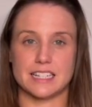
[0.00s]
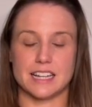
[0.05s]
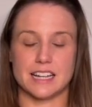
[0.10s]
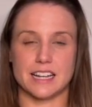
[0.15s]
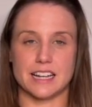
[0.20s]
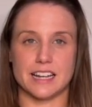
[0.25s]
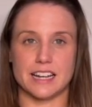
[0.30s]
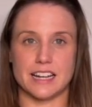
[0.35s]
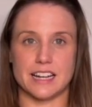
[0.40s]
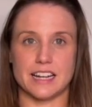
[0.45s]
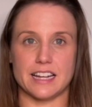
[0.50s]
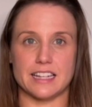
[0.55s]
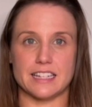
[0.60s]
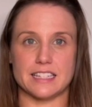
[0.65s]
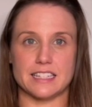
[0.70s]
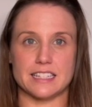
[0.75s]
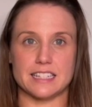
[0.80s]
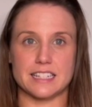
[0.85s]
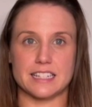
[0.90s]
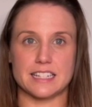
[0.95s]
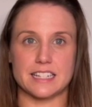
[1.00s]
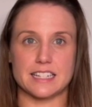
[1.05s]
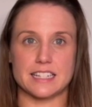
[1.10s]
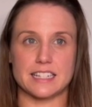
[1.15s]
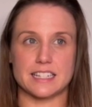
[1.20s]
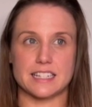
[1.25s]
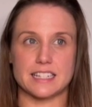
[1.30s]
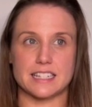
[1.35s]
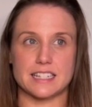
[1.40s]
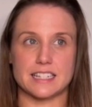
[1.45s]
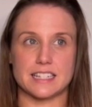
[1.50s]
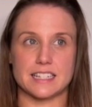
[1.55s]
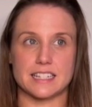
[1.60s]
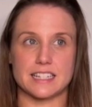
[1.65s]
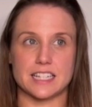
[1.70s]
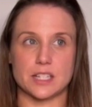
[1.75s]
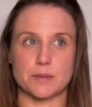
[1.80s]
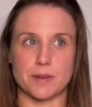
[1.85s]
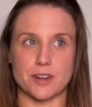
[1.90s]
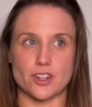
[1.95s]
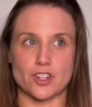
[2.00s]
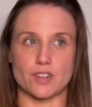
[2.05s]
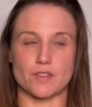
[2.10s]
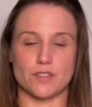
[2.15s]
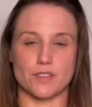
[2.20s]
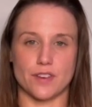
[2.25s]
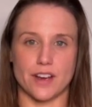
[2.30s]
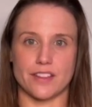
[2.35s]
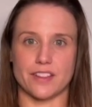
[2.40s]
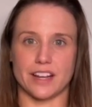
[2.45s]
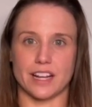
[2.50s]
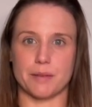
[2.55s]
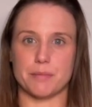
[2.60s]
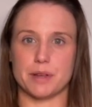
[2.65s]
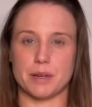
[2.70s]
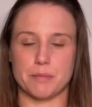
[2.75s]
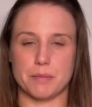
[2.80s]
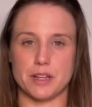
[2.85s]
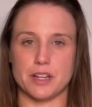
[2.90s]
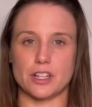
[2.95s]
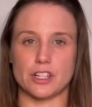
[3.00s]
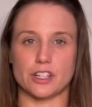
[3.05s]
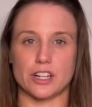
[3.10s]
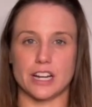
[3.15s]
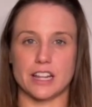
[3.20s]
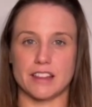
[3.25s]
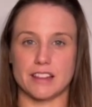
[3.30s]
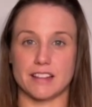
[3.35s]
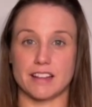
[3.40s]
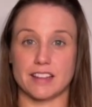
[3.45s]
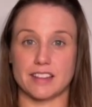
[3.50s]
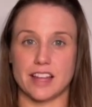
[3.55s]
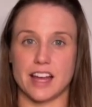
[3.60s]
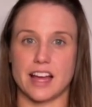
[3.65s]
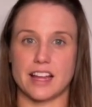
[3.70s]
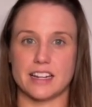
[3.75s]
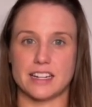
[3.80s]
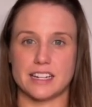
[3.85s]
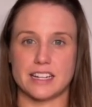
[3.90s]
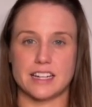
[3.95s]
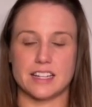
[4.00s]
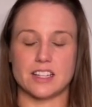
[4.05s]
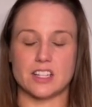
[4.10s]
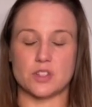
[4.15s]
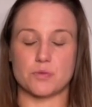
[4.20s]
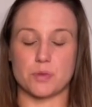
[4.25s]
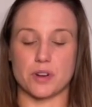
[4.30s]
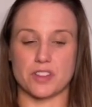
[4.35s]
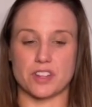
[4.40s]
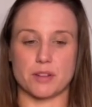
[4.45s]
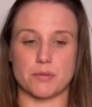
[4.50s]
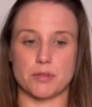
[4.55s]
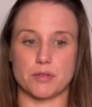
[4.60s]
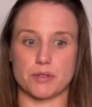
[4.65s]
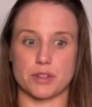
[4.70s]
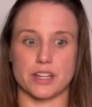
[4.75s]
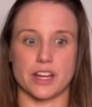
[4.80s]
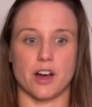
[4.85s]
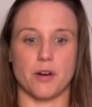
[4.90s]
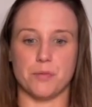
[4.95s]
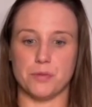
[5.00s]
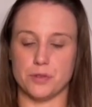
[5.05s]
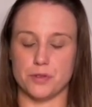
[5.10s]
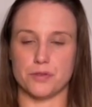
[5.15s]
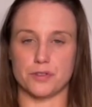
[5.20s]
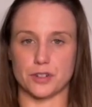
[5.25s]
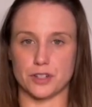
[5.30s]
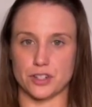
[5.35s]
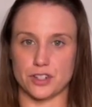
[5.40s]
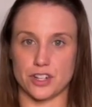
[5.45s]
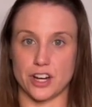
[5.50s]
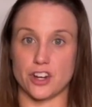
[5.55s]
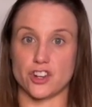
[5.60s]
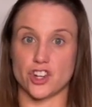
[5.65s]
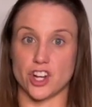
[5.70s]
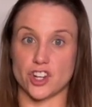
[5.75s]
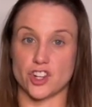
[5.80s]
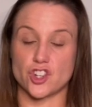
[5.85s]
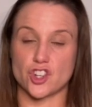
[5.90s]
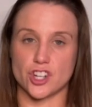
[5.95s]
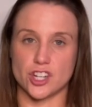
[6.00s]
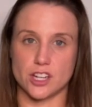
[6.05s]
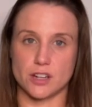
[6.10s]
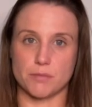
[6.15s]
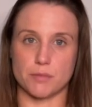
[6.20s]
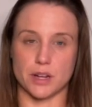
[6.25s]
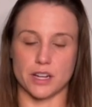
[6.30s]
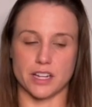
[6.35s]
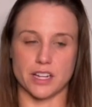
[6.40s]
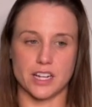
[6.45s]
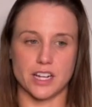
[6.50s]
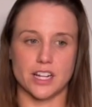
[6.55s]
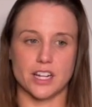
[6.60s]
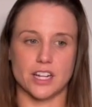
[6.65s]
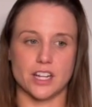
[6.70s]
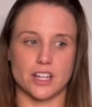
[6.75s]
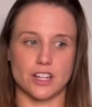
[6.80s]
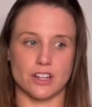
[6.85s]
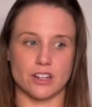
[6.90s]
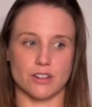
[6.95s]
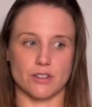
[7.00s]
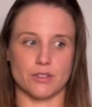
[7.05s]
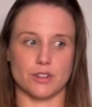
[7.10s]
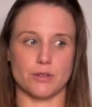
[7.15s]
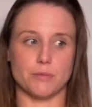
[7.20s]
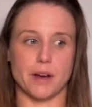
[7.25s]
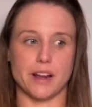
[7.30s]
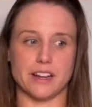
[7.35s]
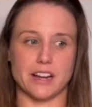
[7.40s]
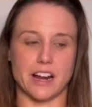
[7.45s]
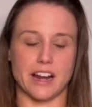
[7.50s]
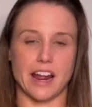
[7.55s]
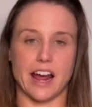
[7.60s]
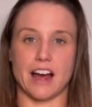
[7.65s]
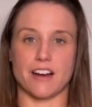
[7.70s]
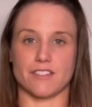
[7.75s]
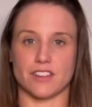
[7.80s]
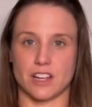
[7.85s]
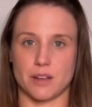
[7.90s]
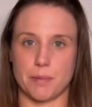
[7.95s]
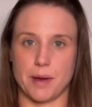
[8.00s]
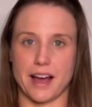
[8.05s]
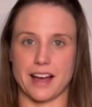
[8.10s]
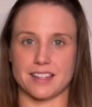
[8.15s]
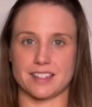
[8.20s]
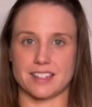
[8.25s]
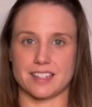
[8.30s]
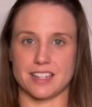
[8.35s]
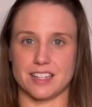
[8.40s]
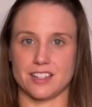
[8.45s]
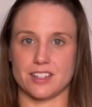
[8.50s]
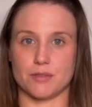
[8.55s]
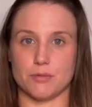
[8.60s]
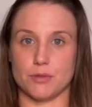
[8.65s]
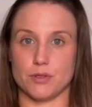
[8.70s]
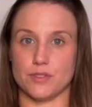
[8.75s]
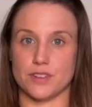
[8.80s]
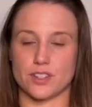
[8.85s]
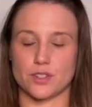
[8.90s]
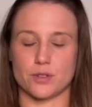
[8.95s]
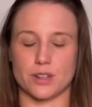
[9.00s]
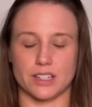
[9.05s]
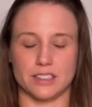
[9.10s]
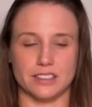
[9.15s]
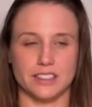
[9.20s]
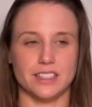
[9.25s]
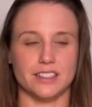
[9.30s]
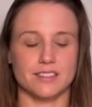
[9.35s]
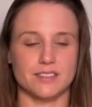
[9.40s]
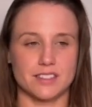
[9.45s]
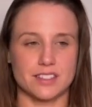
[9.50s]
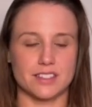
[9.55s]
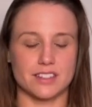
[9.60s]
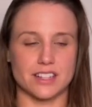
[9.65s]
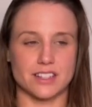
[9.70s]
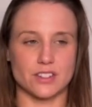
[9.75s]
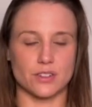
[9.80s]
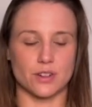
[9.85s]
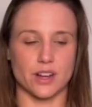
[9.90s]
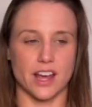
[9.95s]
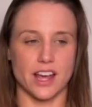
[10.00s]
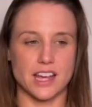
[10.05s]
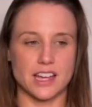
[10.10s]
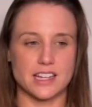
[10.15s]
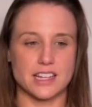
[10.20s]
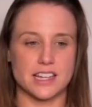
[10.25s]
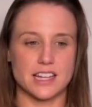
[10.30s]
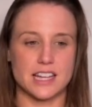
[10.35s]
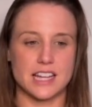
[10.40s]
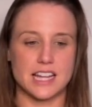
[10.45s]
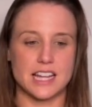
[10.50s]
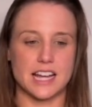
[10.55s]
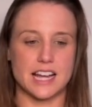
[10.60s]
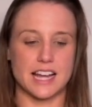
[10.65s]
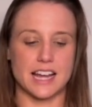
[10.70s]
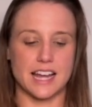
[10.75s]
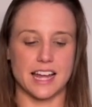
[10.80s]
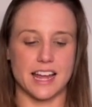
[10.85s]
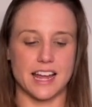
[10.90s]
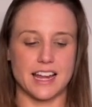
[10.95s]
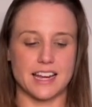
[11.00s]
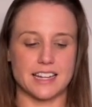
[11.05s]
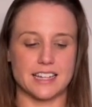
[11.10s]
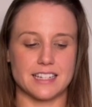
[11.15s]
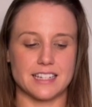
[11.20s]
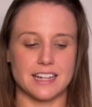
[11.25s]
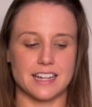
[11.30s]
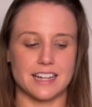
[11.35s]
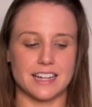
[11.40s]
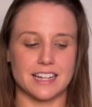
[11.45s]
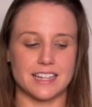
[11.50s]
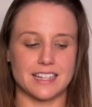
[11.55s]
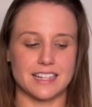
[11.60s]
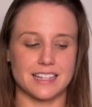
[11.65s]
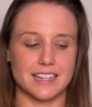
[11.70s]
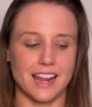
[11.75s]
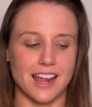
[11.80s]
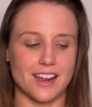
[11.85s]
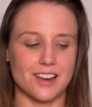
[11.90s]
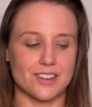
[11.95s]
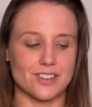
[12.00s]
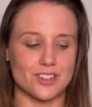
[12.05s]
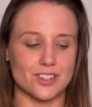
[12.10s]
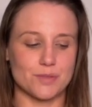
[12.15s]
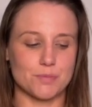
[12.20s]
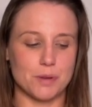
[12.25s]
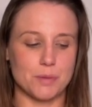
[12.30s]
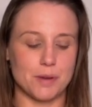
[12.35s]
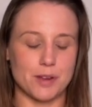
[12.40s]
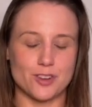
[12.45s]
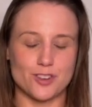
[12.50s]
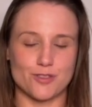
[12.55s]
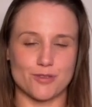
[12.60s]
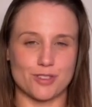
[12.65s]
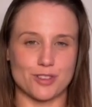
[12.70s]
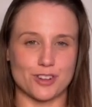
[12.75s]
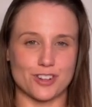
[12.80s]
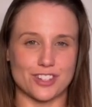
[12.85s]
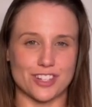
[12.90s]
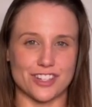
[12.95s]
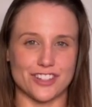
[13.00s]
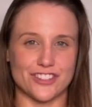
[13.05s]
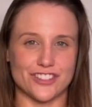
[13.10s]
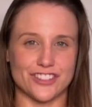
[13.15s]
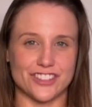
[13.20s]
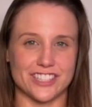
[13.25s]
And especially if you've had like a big meal or anything like that, this breath can be really helpful for digestion, but you might not have the capacity to move as quickly, so that's okay. And yeah, just be patient with yourself.